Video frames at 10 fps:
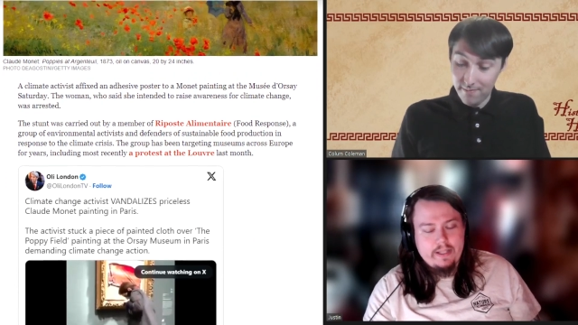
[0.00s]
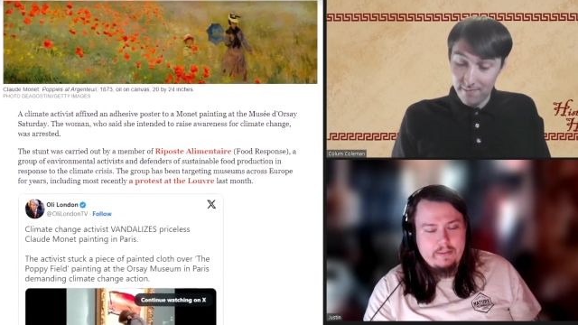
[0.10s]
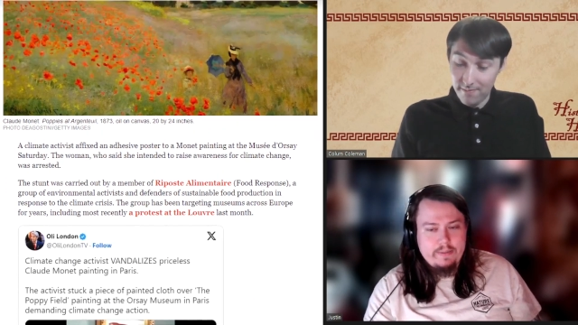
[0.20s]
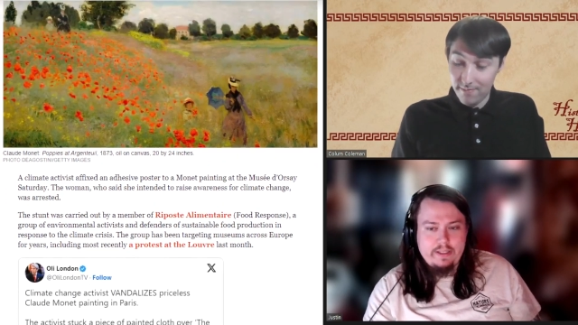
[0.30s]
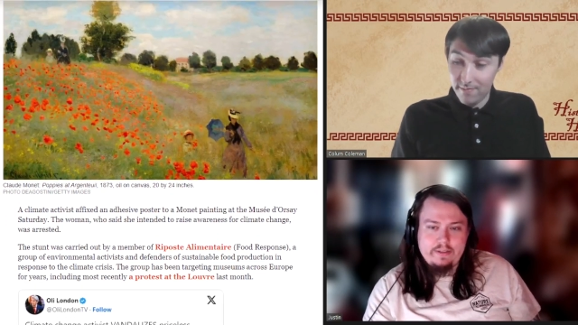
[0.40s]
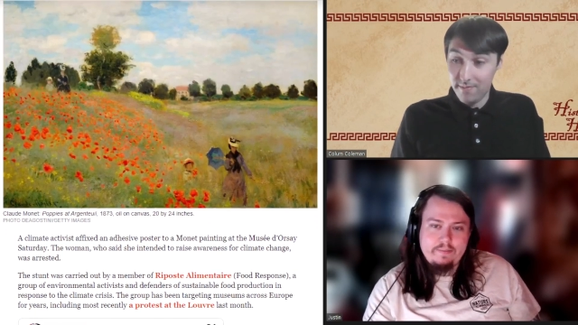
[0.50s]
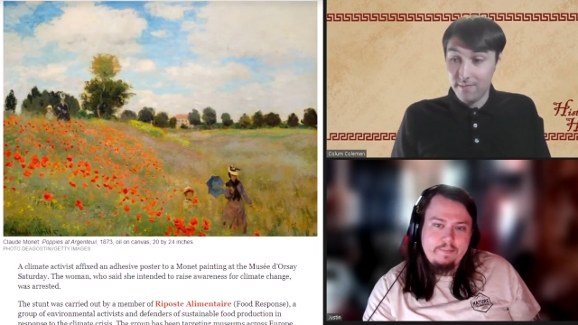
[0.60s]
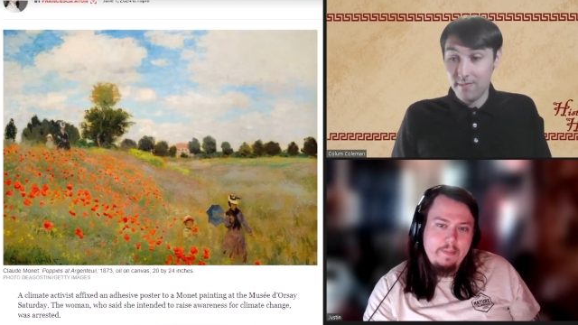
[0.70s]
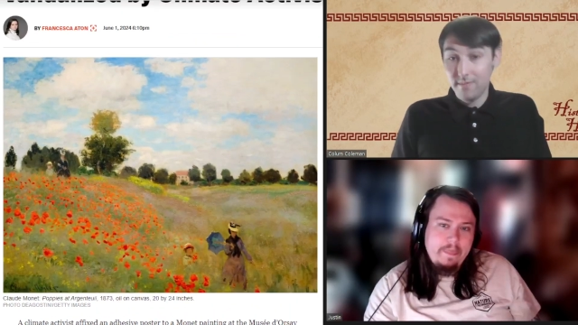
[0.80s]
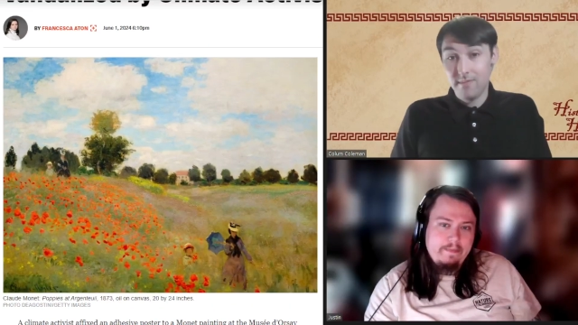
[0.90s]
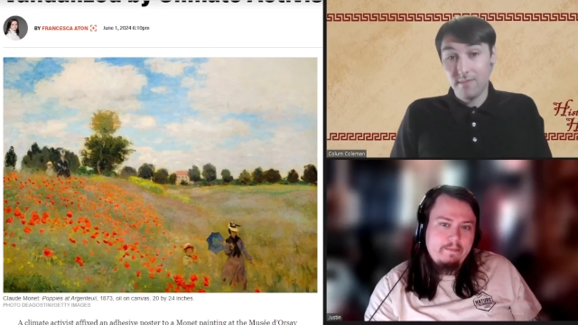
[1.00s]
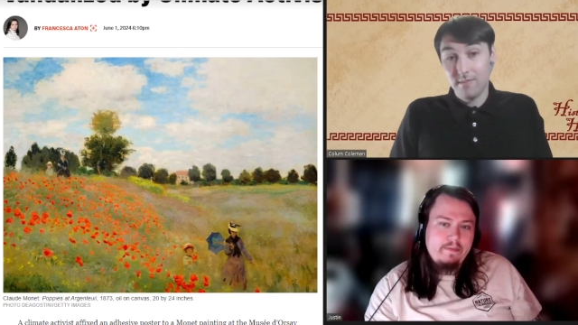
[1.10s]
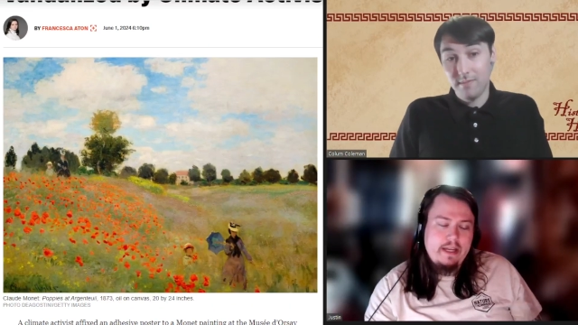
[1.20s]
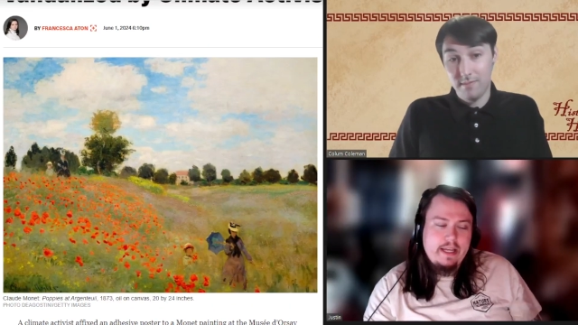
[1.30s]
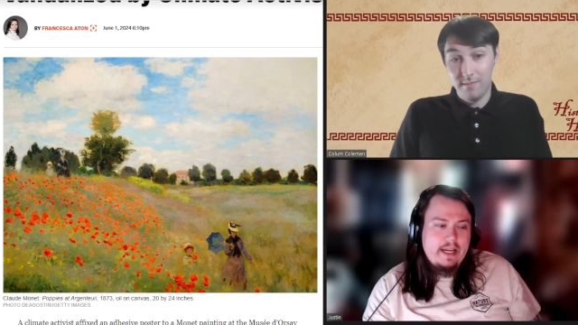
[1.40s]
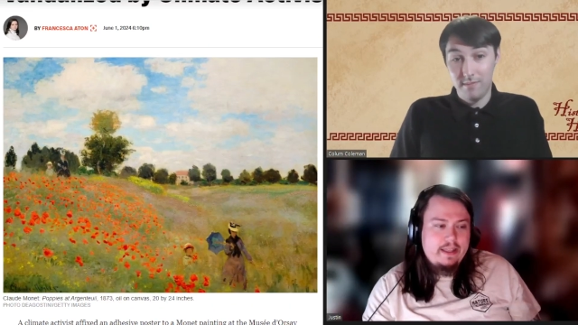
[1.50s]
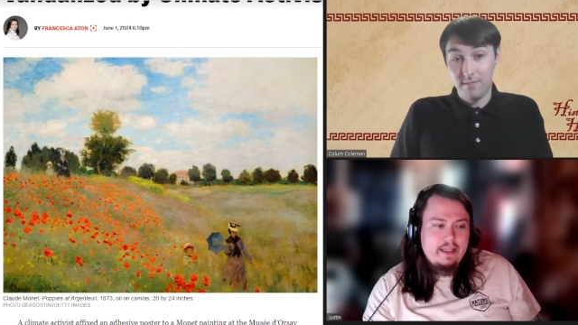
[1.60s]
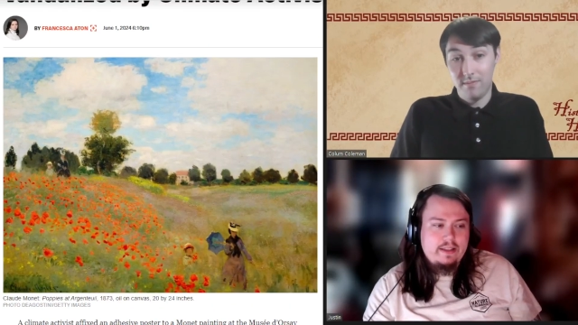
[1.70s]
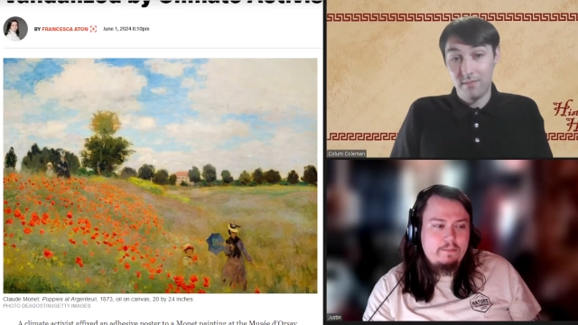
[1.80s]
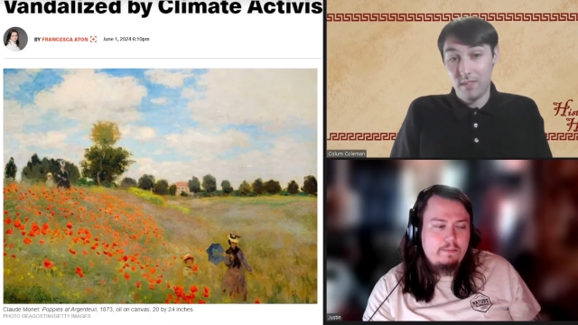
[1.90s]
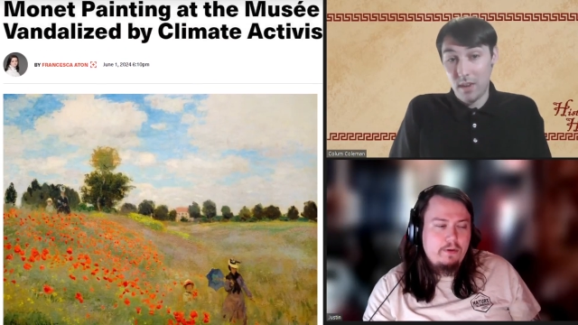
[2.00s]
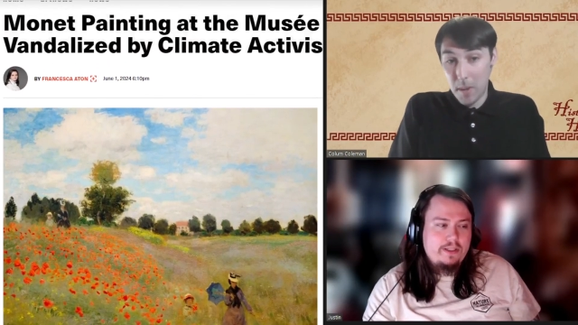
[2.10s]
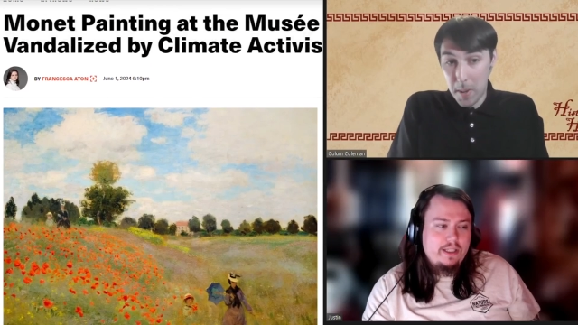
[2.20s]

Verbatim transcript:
Speaker 1: I mean, I, I think the point